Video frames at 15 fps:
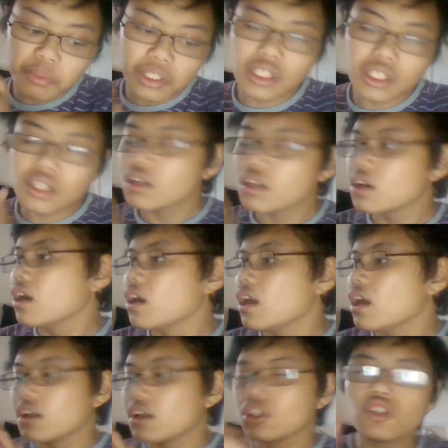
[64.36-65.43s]
media,
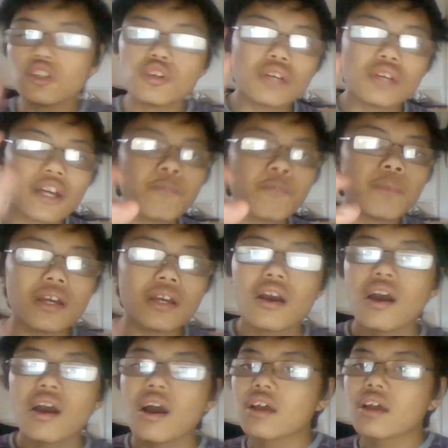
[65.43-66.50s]
and you give me
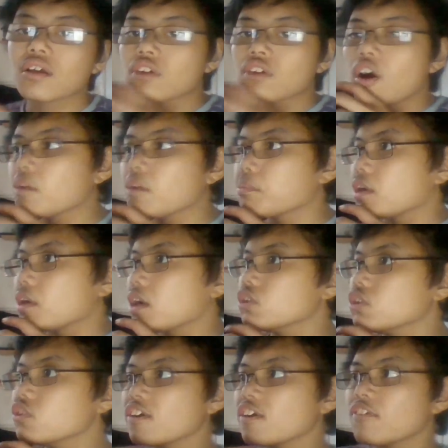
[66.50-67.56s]
the talk, and
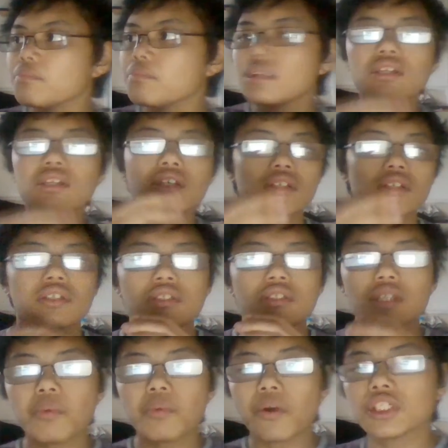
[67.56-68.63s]
you give me
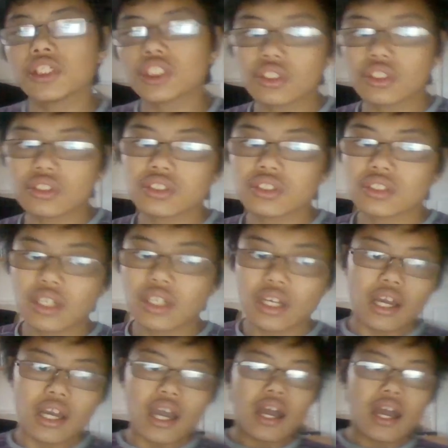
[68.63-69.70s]
some questions,
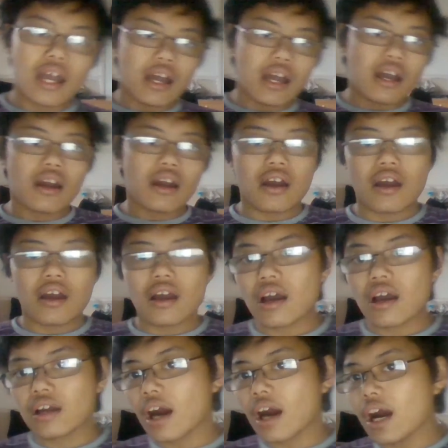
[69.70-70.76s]

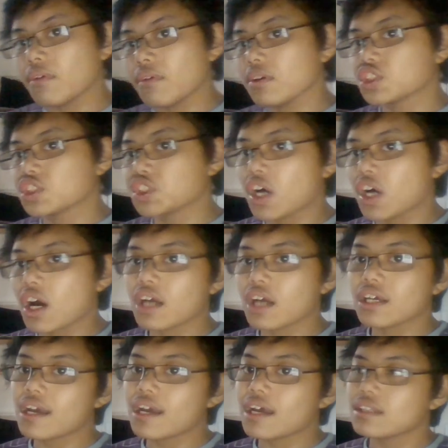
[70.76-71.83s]
and I will try
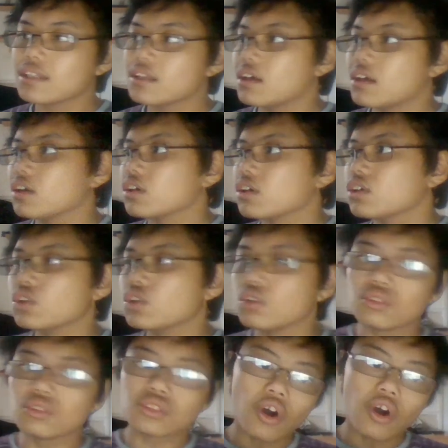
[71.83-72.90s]
and
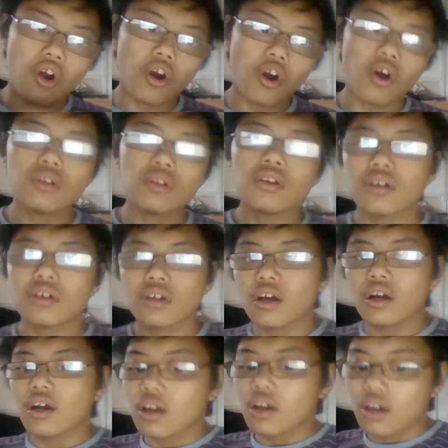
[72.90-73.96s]
use all,
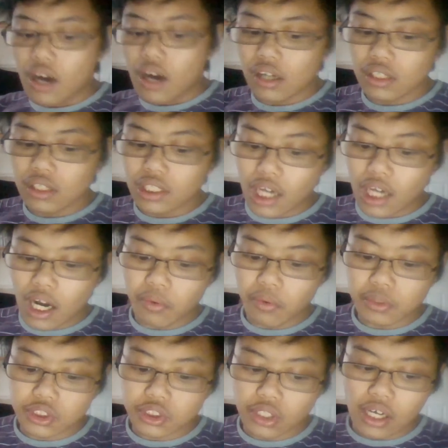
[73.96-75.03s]
and I
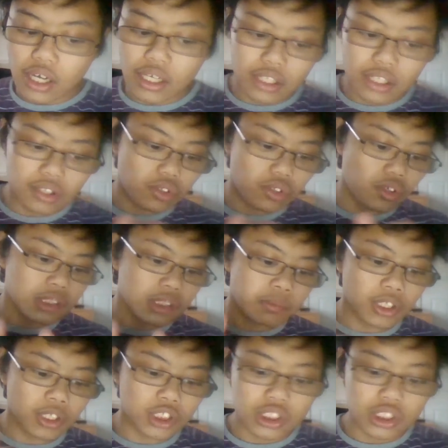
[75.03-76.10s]
will try and do as
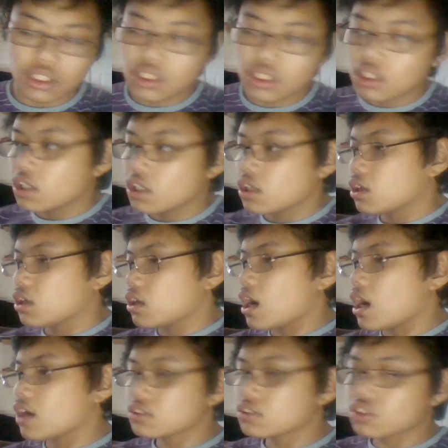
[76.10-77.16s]
much,
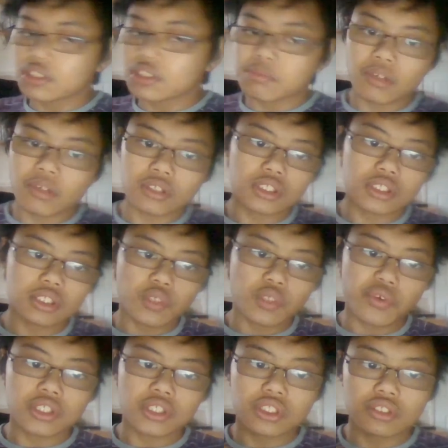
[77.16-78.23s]
answer as much as
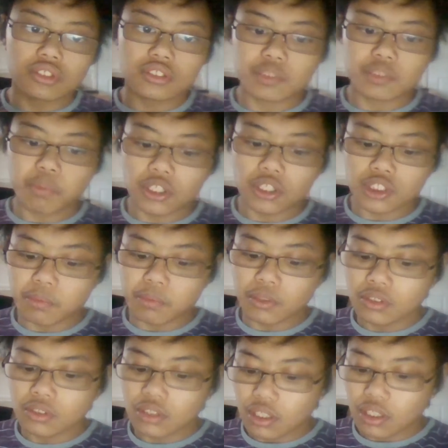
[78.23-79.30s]
questions as
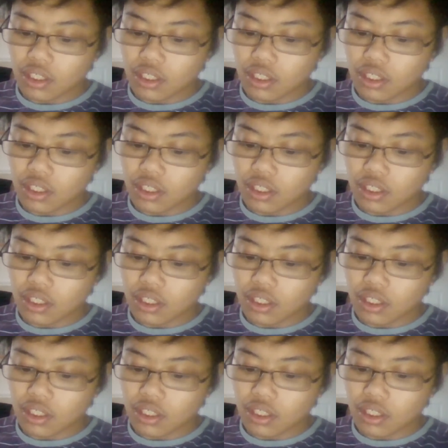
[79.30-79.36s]
possible